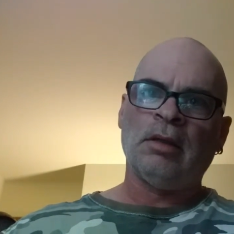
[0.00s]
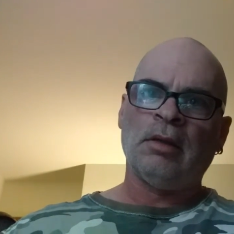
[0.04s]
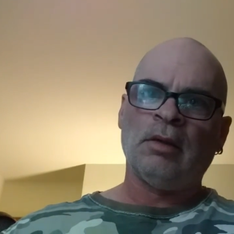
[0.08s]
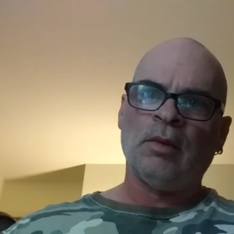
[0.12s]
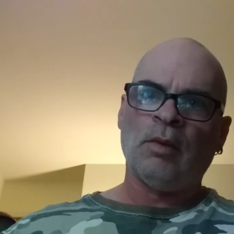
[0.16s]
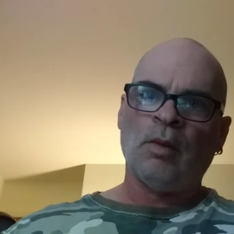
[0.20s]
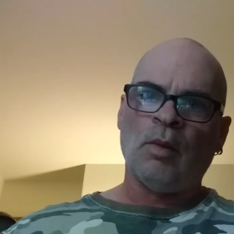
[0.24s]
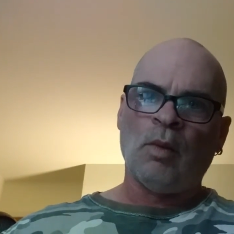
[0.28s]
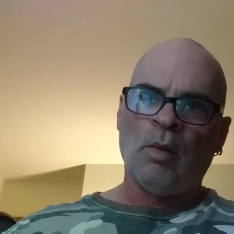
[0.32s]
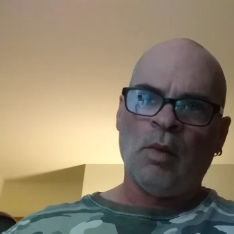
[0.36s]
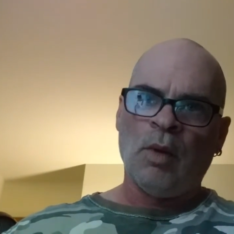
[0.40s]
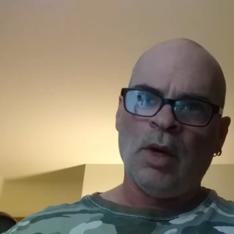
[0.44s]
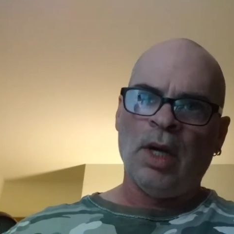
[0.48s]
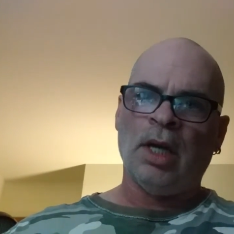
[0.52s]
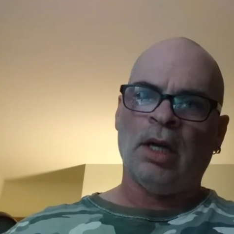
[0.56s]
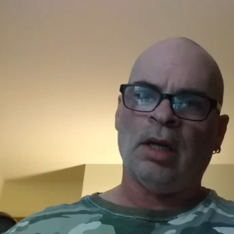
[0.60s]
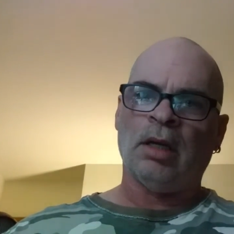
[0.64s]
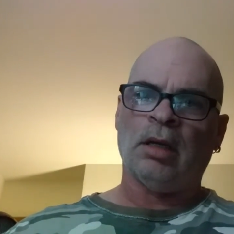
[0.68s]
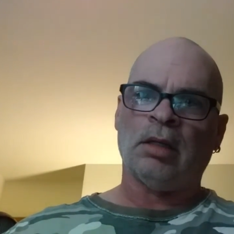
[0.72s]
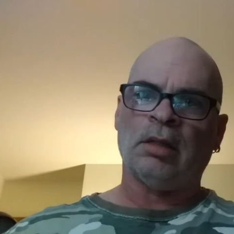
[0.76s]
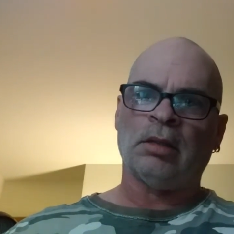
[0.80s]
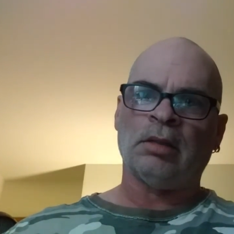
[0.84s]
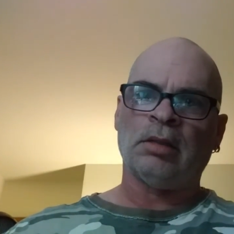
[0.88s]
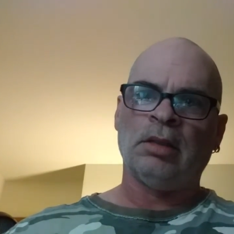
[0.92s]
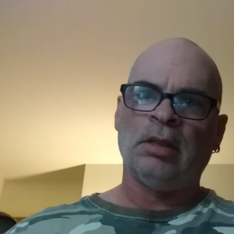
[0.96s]

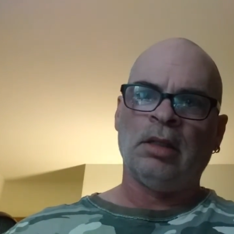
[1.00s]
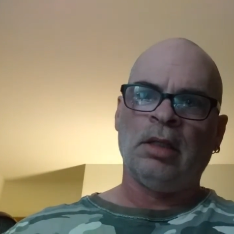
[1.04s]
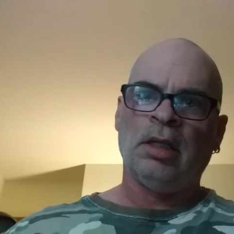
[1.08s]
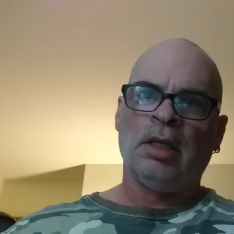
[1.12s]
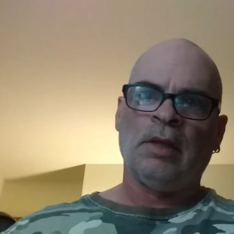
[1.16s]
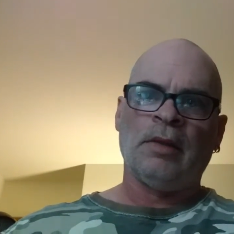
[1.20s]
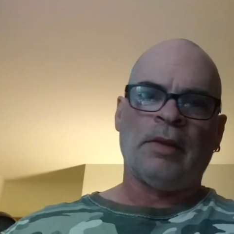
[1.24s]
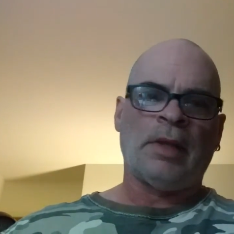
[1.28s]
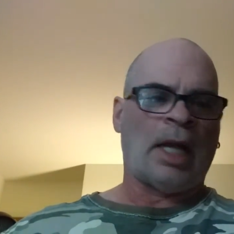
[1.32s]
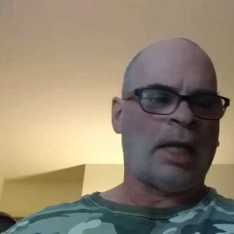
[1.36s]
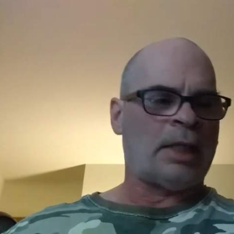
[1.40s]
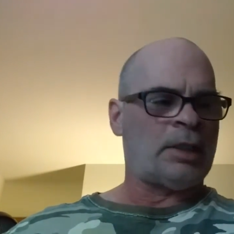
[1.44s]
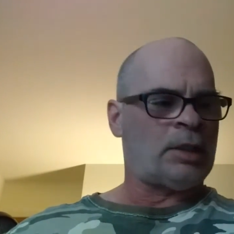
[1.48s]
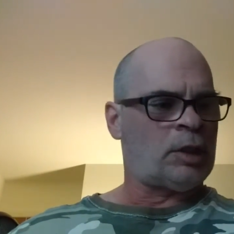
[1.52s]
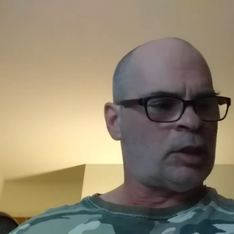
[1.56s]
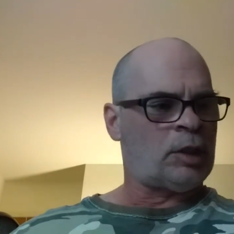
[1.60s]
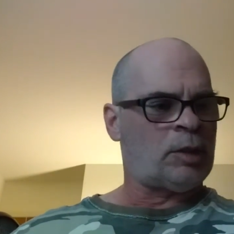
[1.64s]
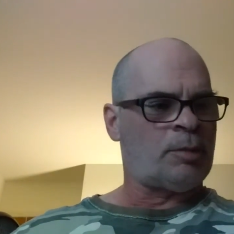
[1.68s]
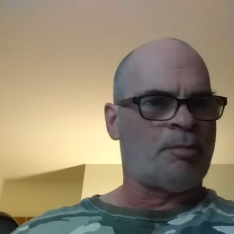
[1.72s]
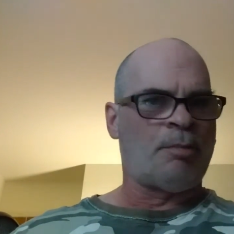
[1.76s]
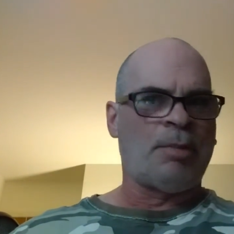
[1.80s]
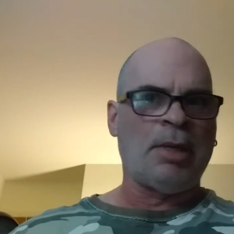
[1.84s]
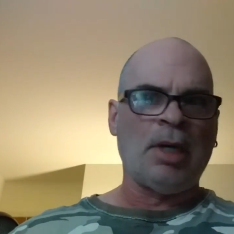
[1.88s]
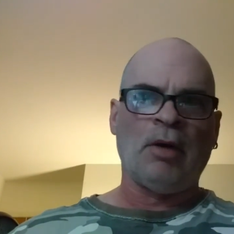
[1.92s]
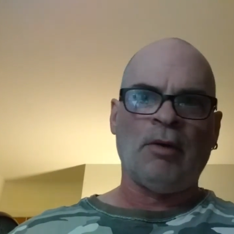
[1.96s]
will, that
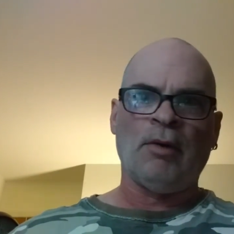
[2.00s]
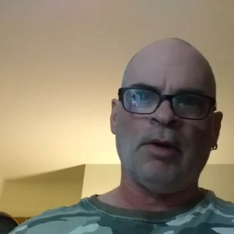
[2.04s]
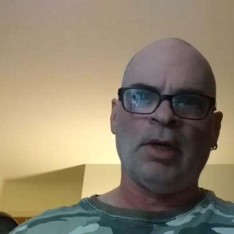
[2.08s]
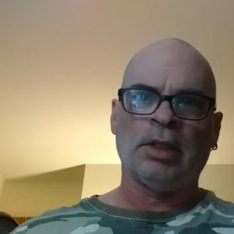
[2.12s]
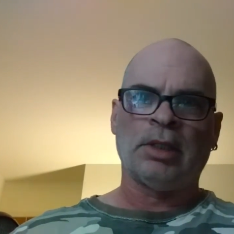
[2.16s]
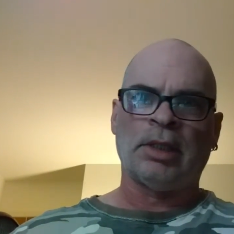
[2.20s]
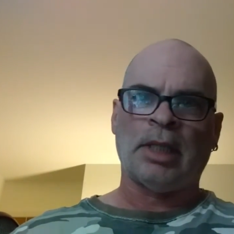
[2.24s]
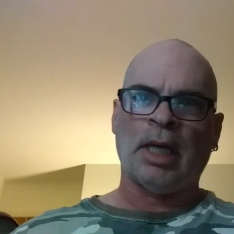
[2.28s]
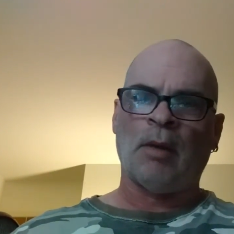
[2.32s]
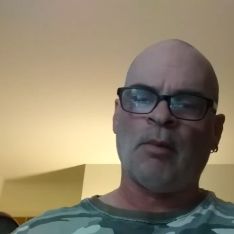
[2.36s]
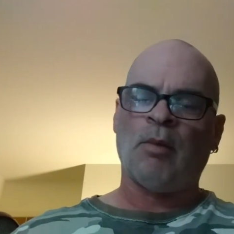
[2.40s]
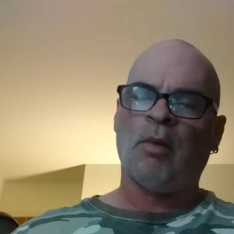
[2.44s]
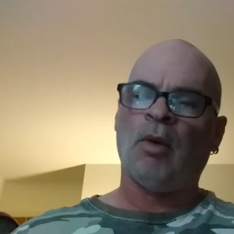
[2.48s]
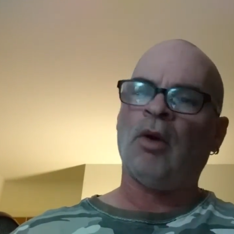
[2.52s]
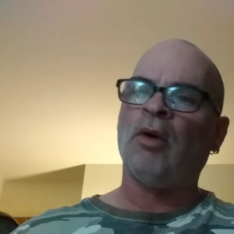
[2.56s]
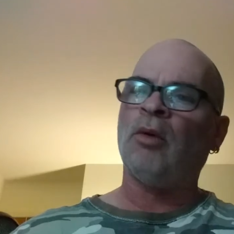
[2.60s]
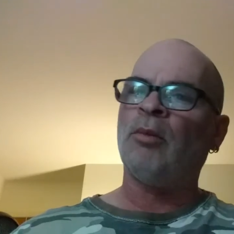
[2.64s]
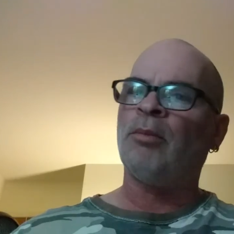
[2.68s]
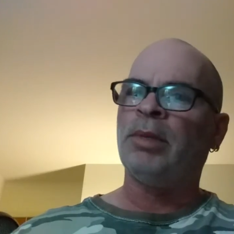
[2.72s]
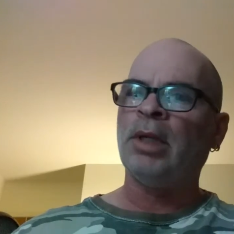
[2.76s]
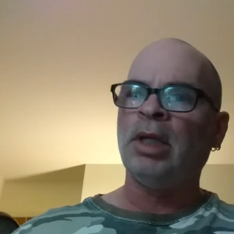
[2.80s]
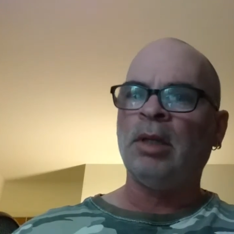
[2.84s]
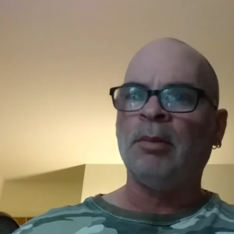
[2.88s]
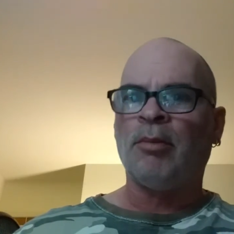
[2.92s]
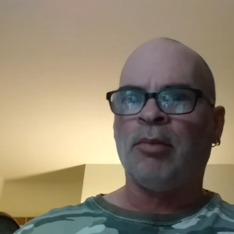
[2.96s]
spirit that
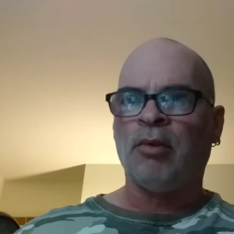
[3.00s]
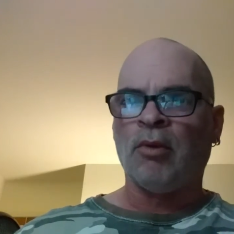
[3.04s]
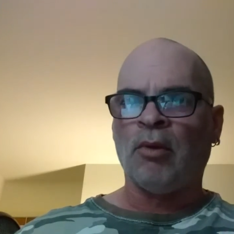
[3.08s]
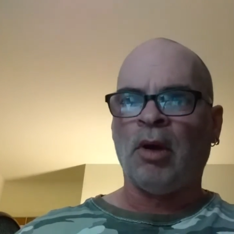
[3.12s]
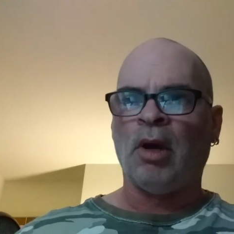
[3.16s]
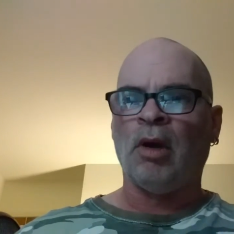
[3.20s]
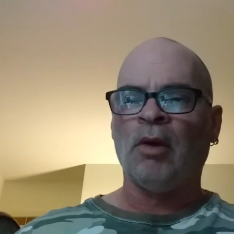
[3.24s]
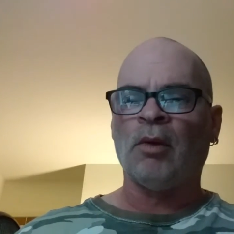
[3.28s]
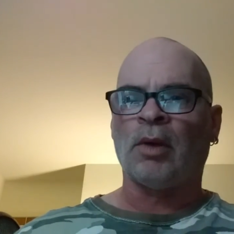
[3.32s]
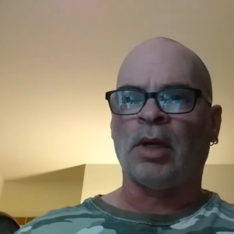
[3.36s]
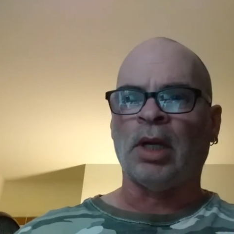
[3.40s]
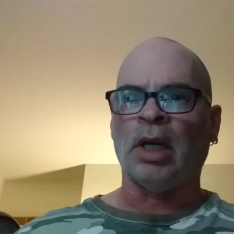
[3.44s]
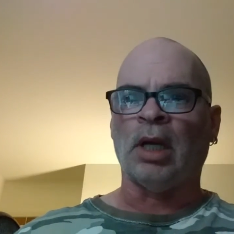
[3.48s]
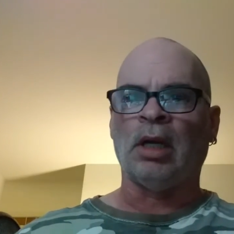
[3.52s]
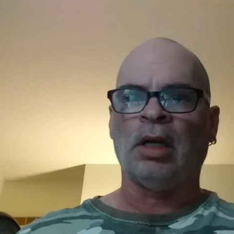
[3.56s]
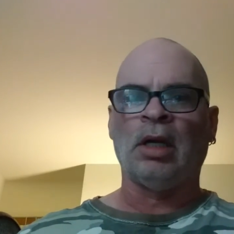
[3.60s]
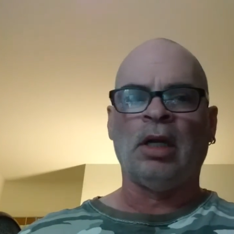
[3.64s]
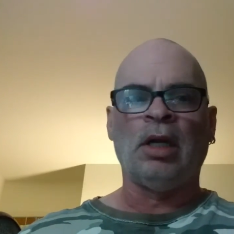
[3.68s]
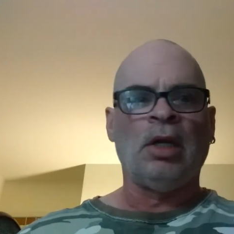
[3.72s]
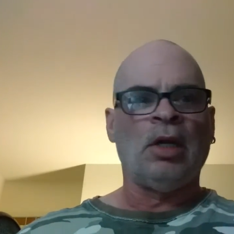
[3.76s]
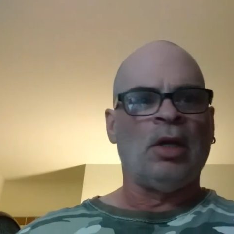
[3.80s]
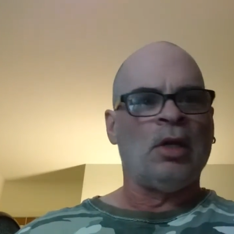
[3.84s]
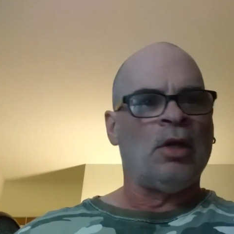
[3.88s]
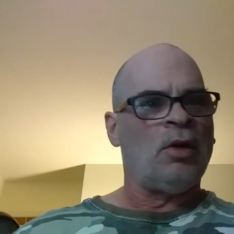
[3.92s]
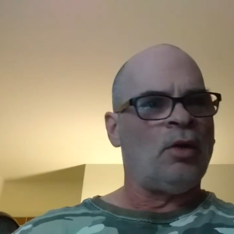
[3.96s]
won't be broken
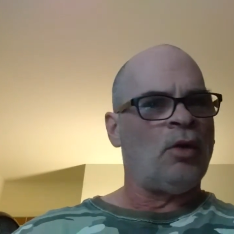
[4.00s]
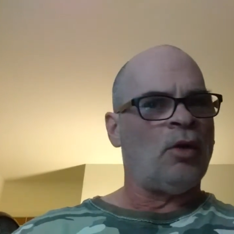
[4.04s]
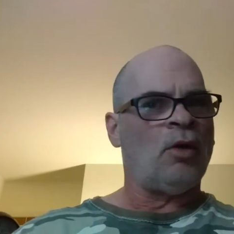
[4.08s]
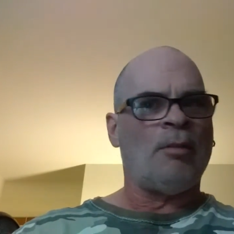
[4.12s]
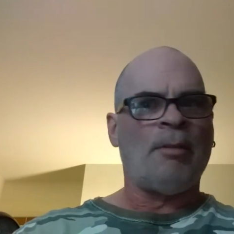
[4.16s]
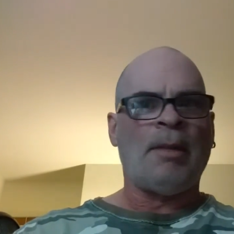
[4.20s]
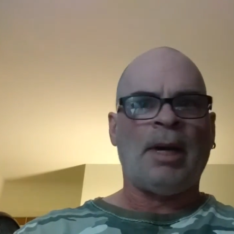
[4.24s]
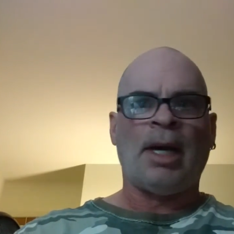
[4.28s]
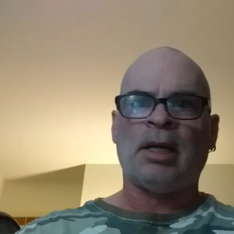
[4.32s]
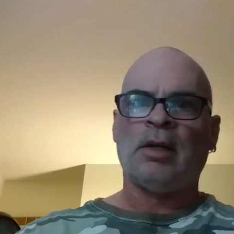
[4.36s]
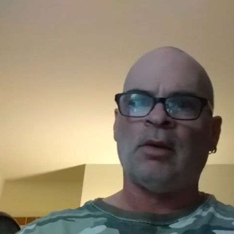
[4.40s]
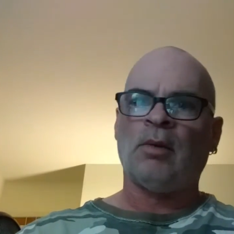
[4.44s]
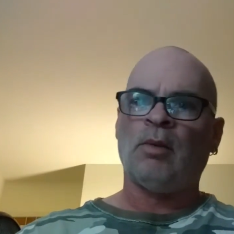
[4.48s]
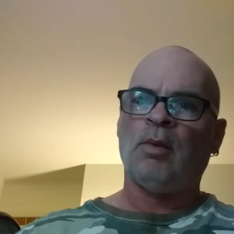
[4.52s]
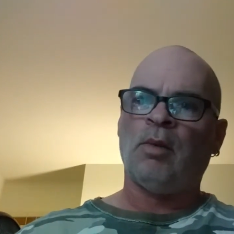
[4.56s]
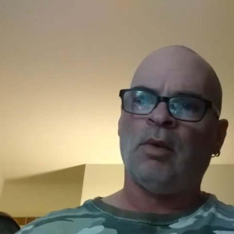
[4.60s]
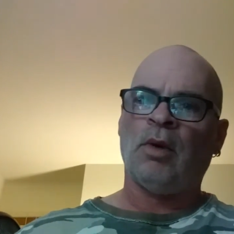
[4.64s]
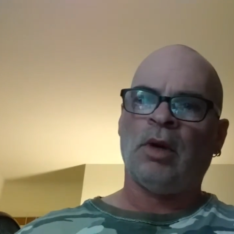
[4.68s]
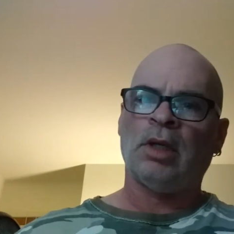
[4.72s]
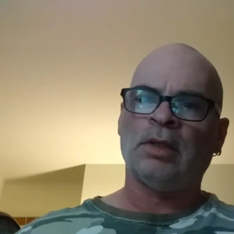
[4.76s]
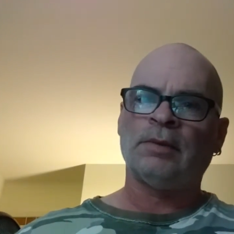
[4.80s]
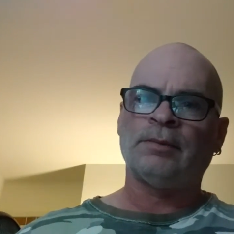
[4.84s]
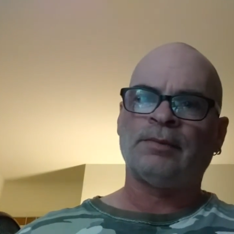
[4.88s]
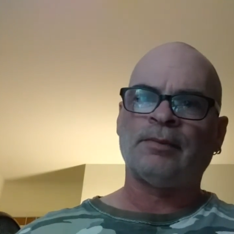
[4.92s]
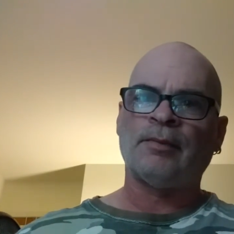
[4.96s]
no matter
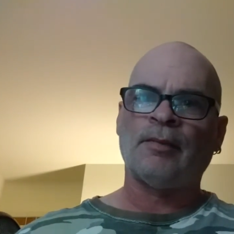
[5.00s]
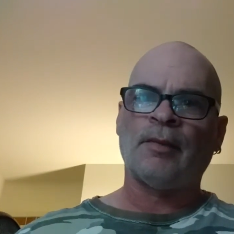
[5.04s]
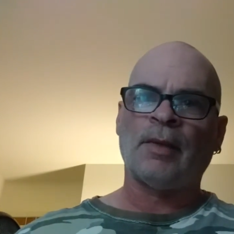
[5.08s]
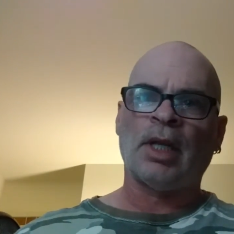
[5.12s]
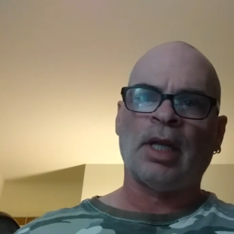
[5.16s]
what